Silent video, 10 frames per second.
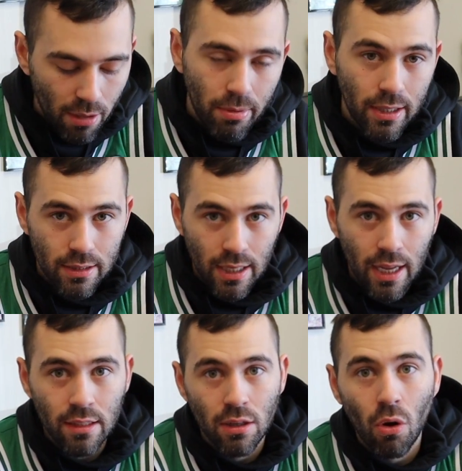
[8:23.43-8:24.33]
because
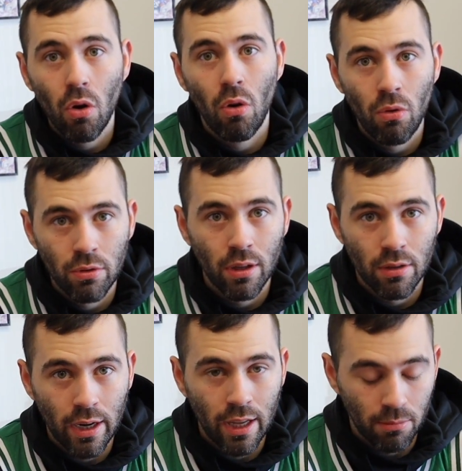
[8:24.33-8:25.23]
that is a whole
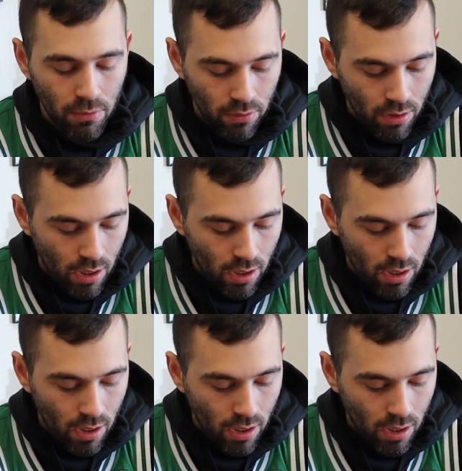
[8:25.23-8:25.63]
nother animal.